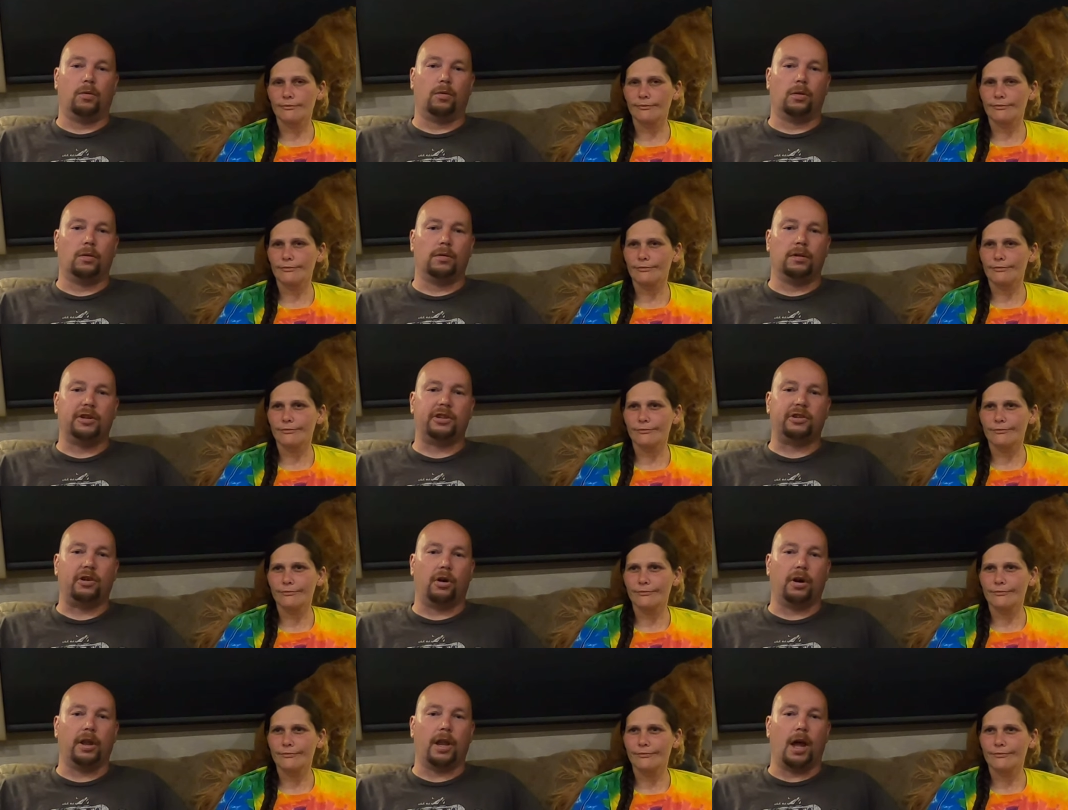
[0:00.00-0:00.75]
Speaker 1: We're going to
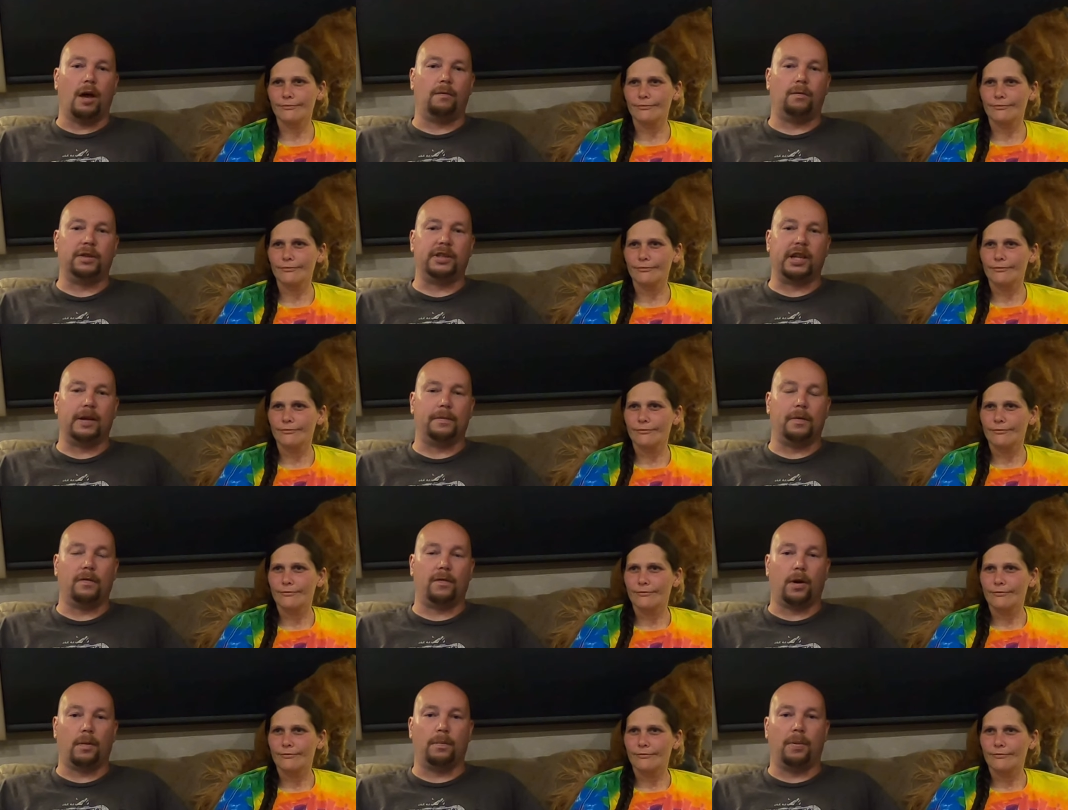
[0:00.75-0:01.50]
start it off with some
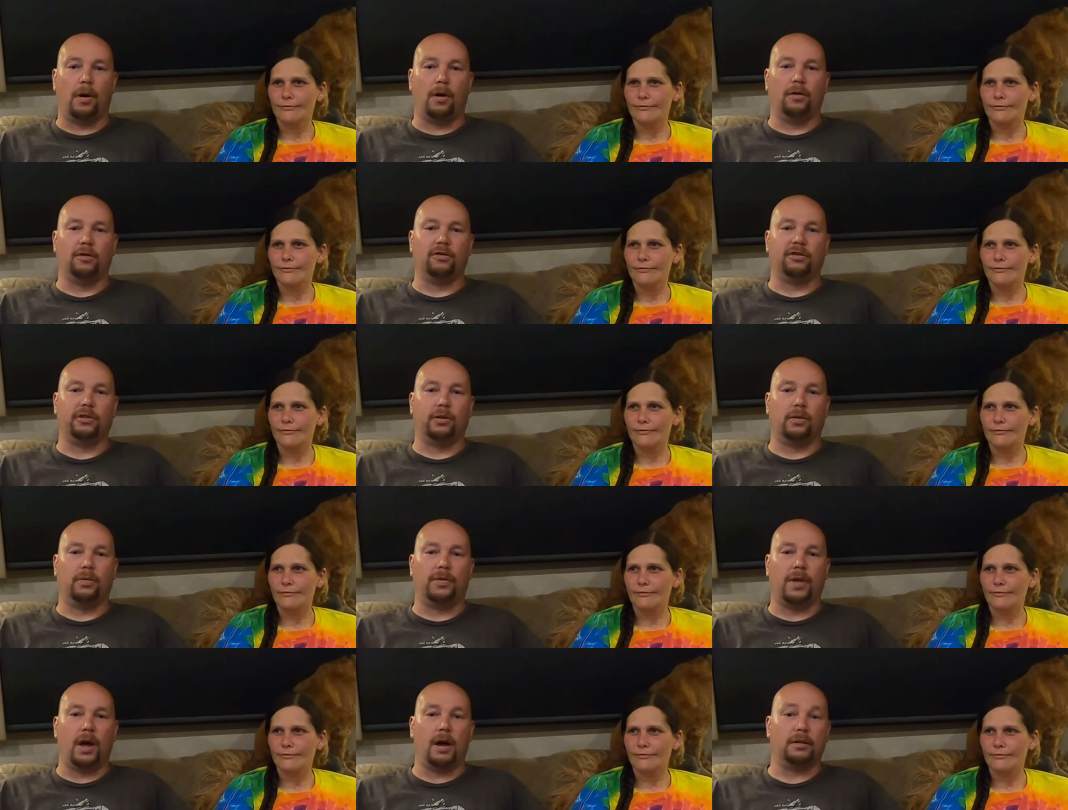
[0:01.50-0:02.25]
of our personal
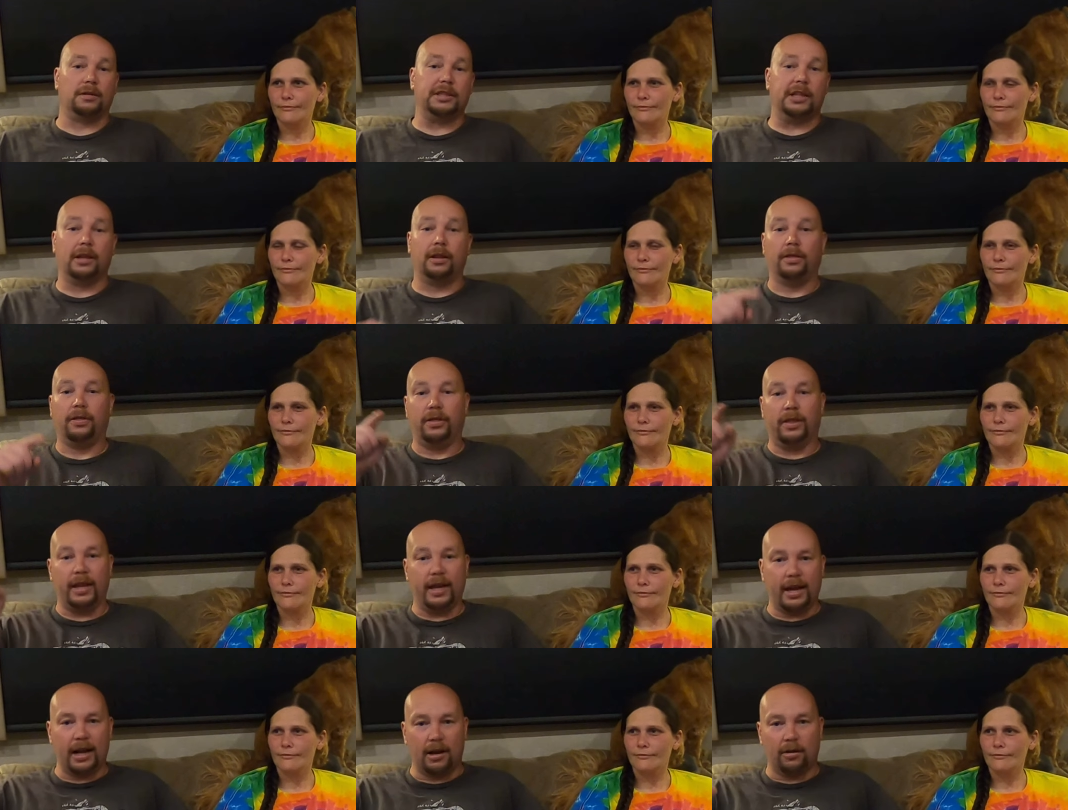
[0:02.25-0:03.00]
thoughts,
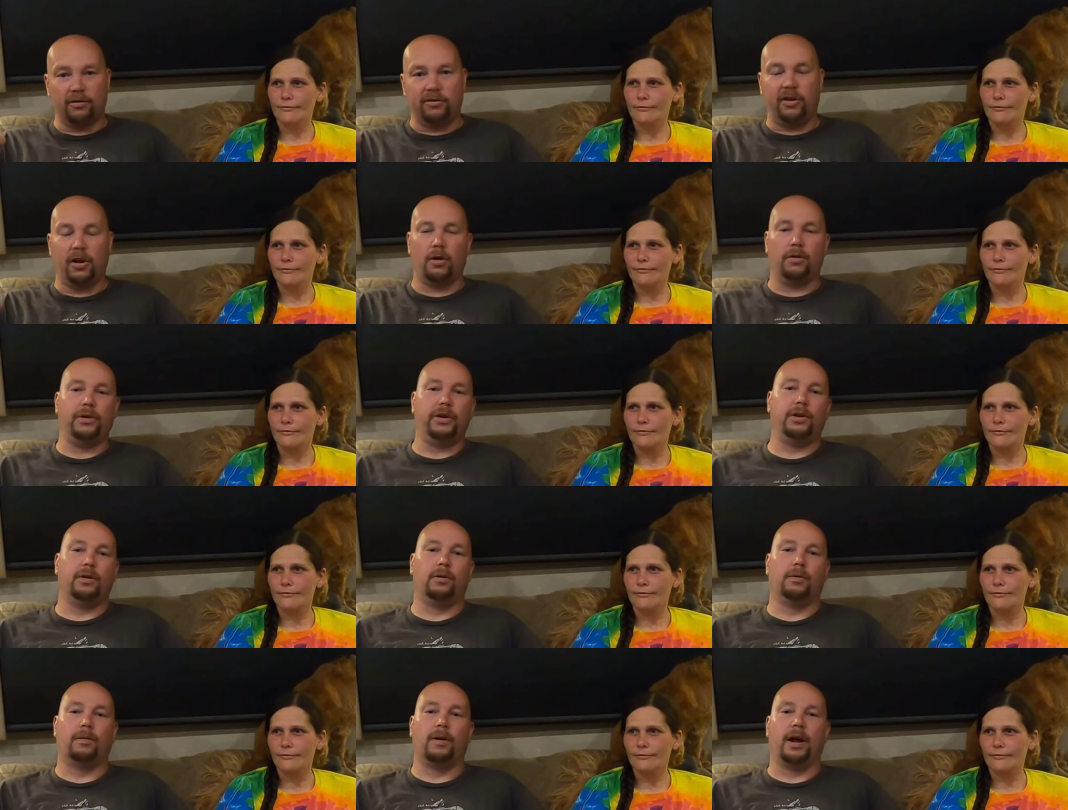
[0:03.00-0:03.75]
then I'll show
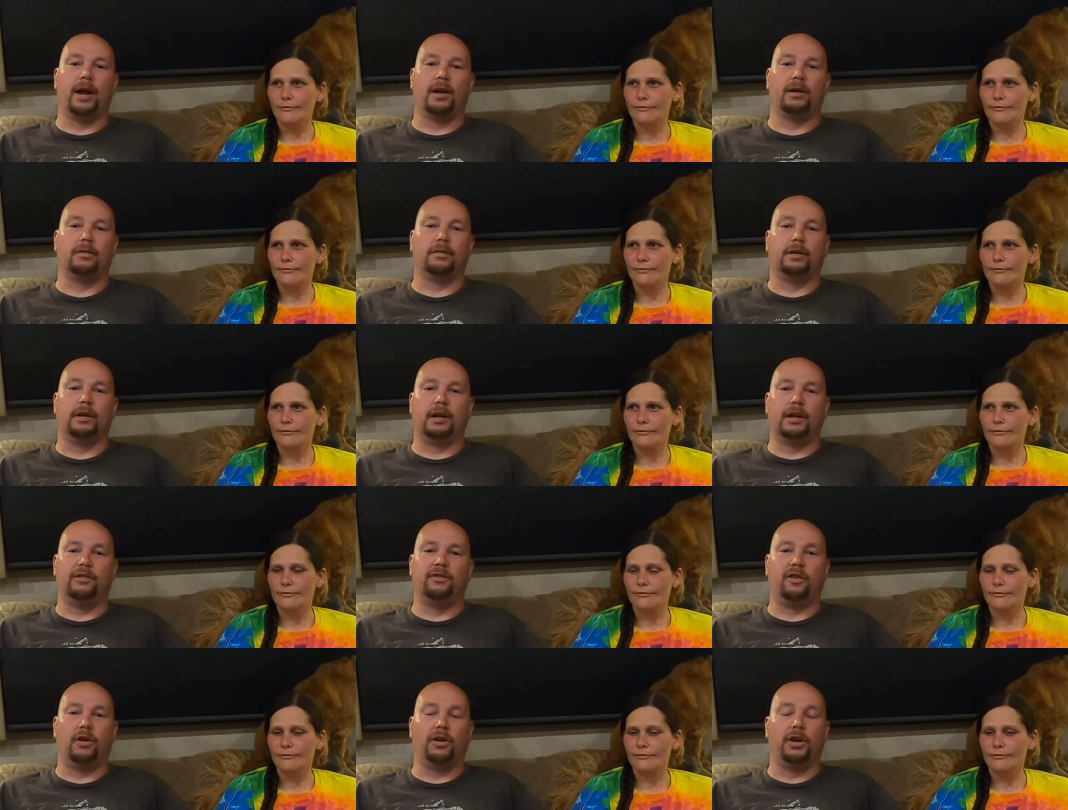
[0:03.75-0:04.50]
you around
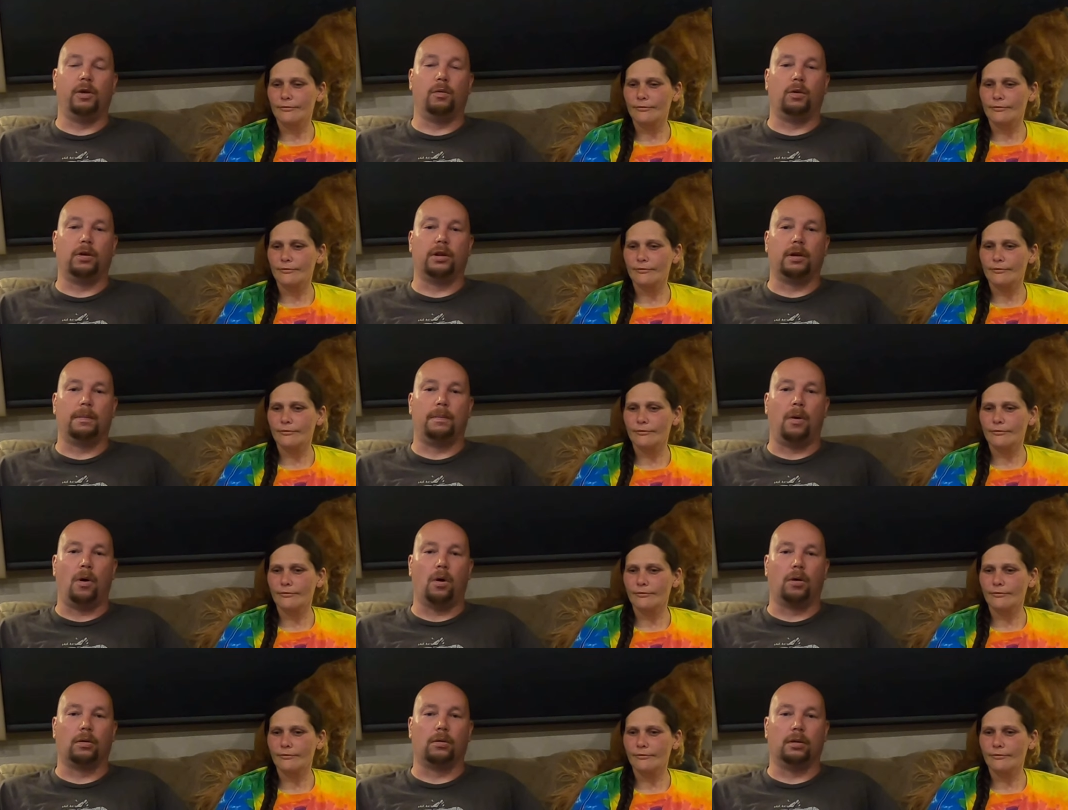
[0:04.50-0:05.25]
and show you what the
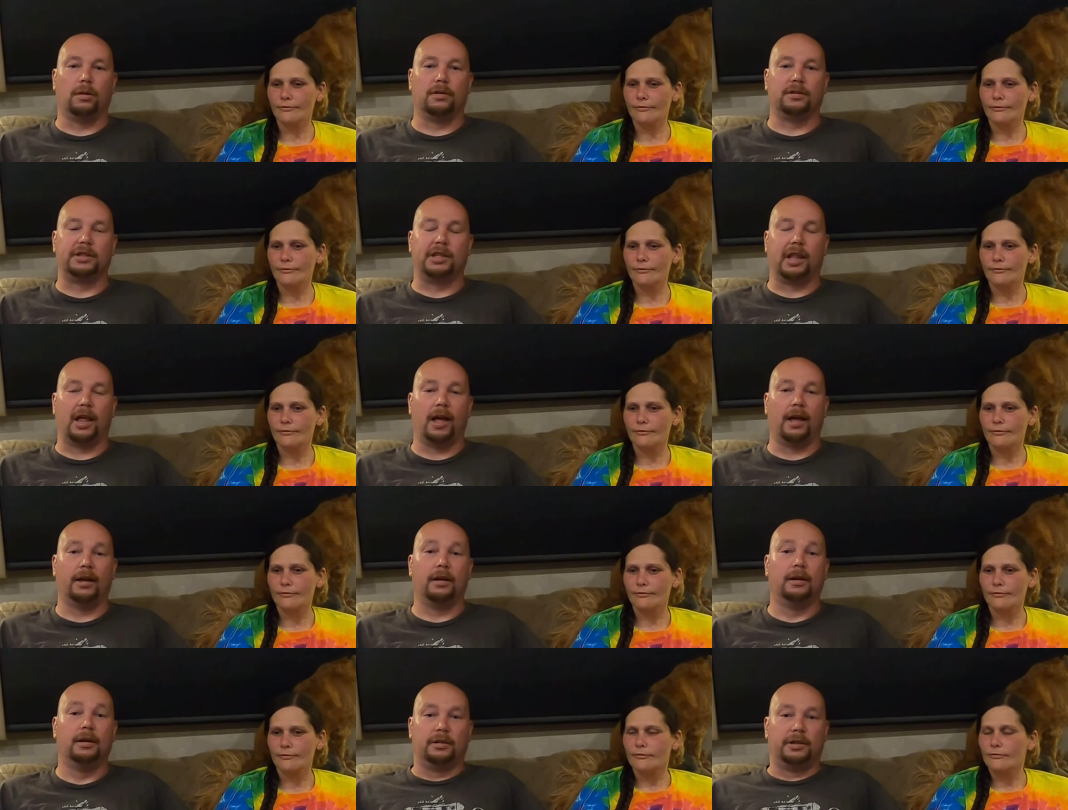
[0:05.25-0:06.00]
park looks
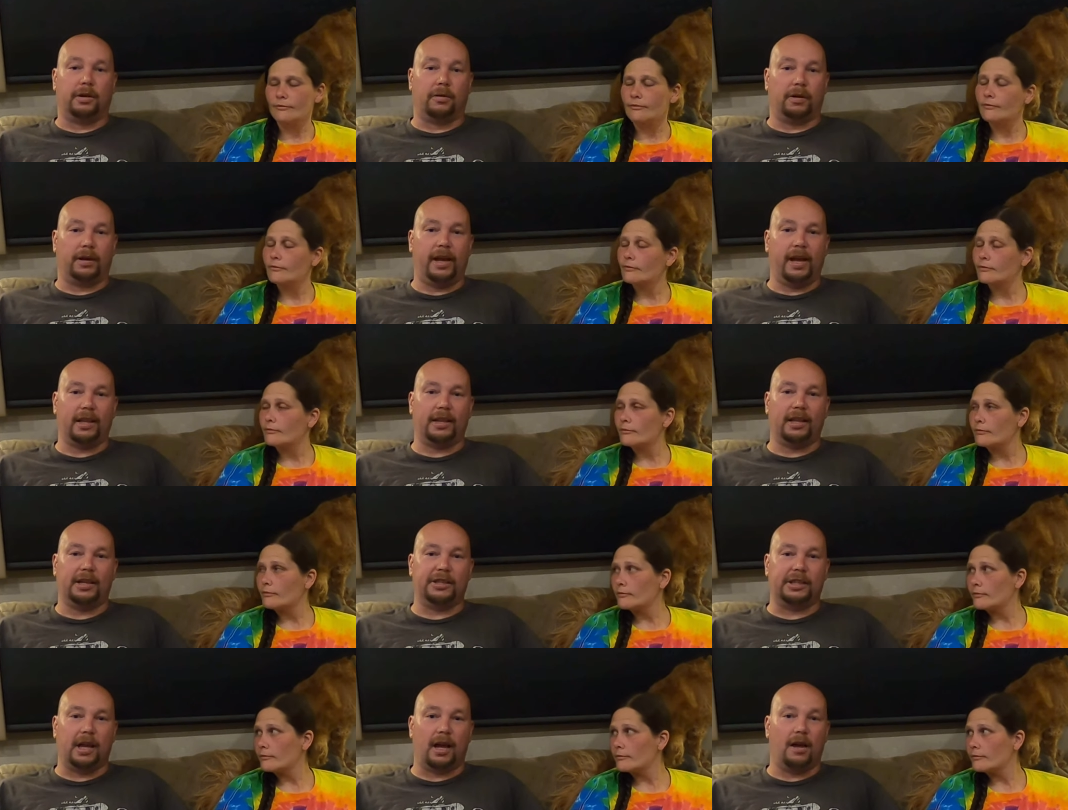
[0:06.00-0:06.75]
like. So to kick
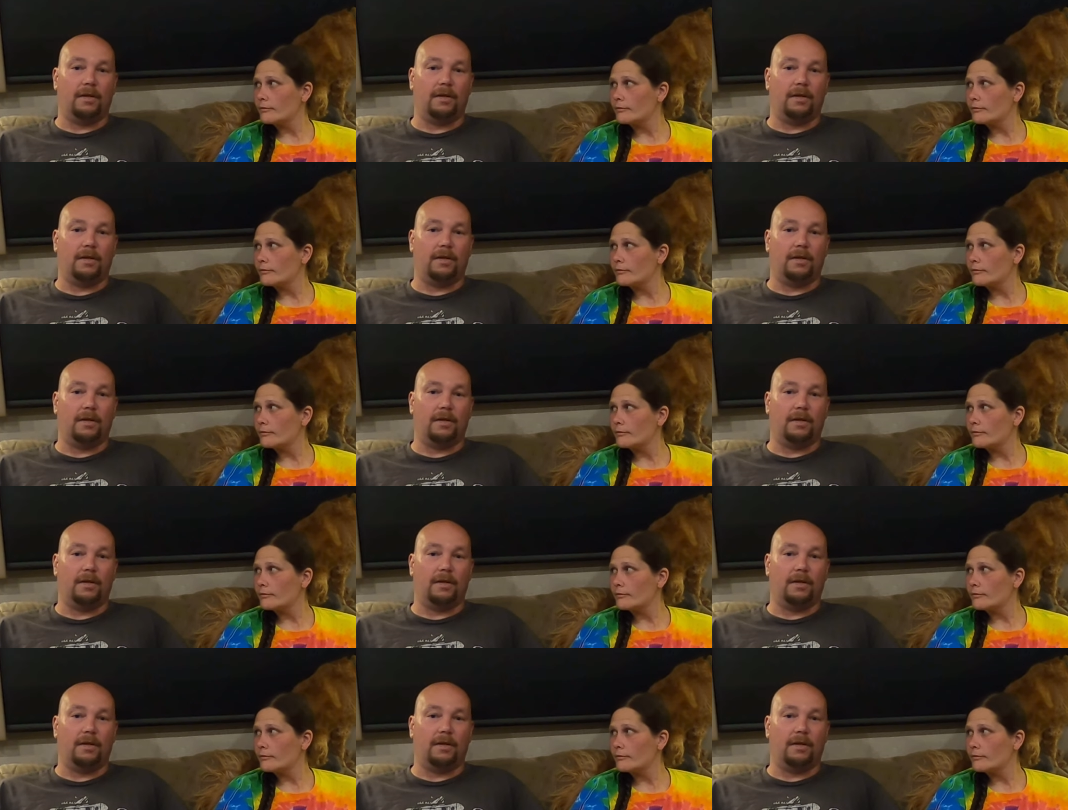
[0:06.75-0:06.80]
this